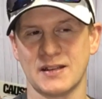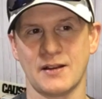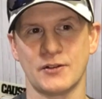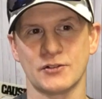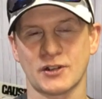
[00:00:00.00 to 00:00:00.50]

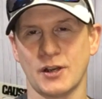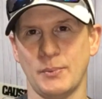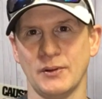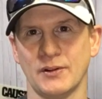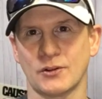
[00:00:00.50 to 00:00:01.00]
Now there's a
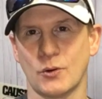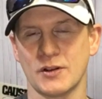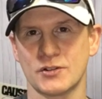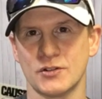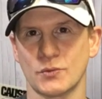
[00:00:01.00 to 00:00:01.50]
couple little
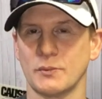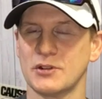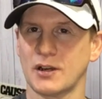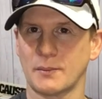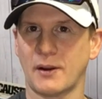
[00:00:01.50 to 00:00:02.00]
questions when we
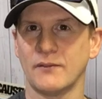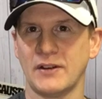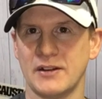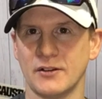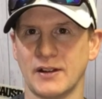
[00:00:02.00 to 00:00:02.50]
talk about
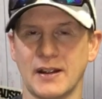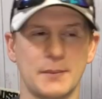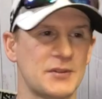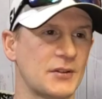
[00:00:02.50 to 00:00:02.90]
video games.